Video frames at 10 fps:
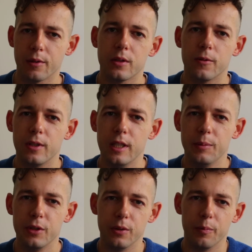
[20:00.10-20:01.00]
hours of
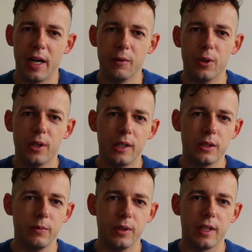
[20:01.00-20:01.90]
sleep, so my
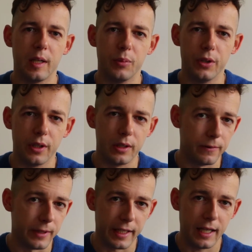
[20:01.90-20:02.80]
workouts will not be
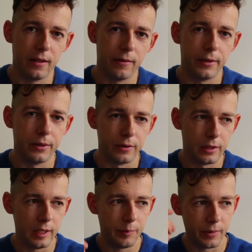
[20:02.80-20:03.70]
productive. I cannot fall to
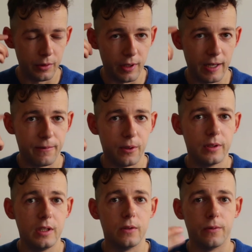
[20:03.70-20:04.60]
sleep. You have
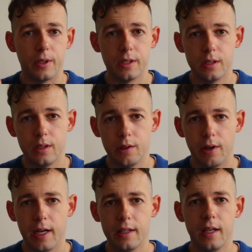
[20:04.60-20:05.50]
all these thoughts in
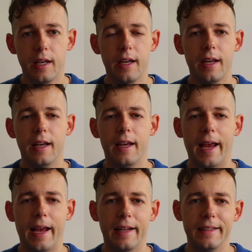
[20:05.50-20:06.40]
your head
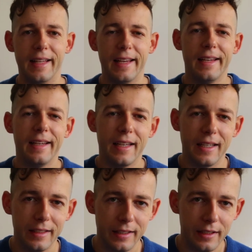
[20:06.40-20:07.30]
and they
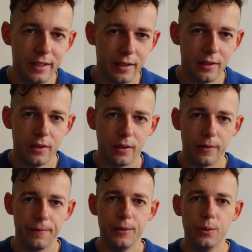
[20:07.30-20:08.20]
hinder
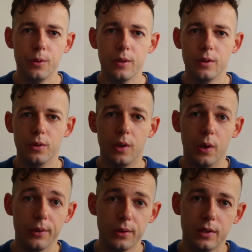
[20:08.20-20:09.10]
of you to
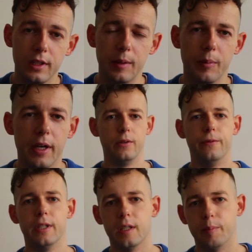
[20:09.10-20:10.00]
going to sleep. You
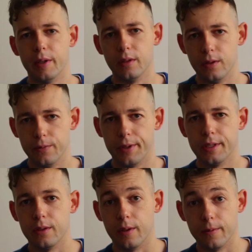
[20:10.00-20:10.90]
think about these
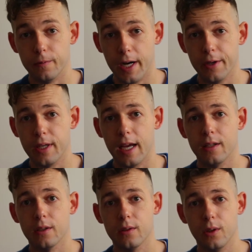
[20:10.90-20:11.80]
thoughts of why you
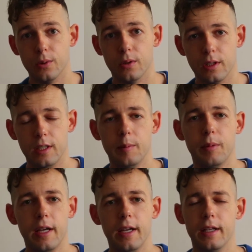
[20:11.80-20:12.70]
cannot go to
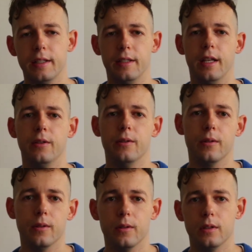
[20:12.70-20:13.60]
sleep. Then
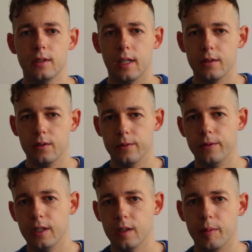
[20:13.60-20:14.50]
you start to
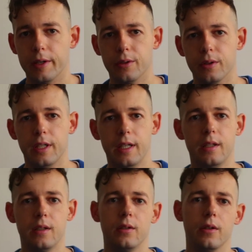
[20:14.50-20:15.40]
think about your
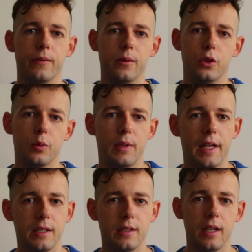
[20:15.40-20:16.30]
day, your future
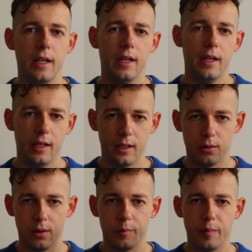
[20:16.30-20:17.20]
plans.
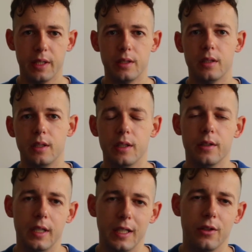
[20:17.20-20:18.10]
It all messes
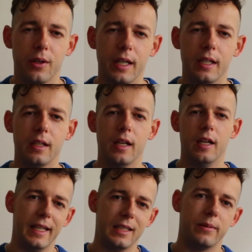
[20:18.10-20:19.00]
here in your head.
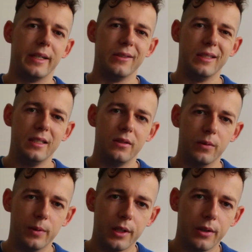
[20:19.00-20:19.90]
That's why you need
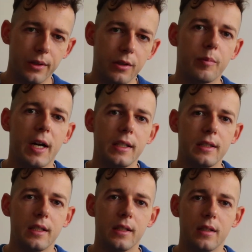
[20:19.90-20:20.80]
to work on your
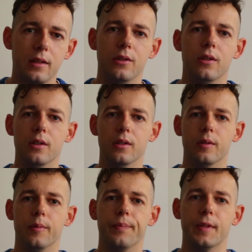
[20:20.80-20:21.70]
mindset.
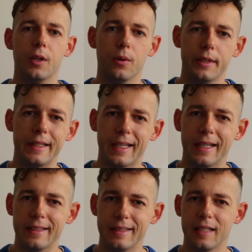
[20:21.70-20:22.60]
The goal that
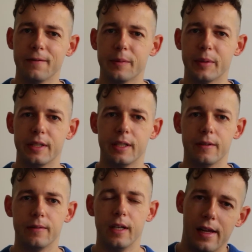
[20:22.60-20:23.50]
I set for
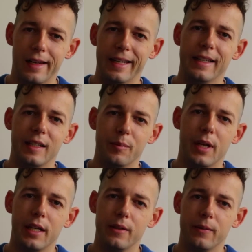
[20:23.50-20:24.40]
myself, laying in
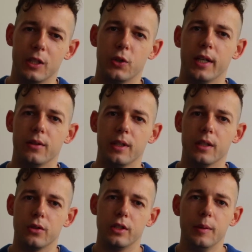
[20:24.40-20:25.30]
bed and trying to
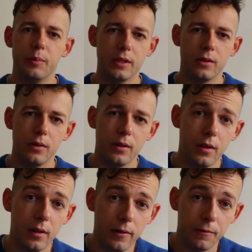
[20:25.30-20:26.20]
get to sleep, is
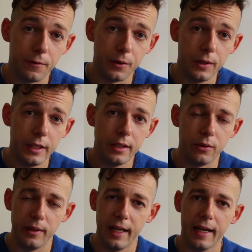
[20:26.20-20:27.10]
to fully
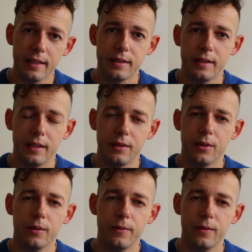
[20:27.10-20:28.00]
relax and
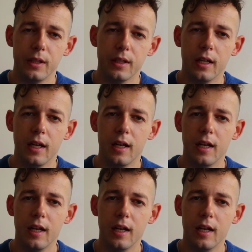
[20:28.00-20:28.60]
don't think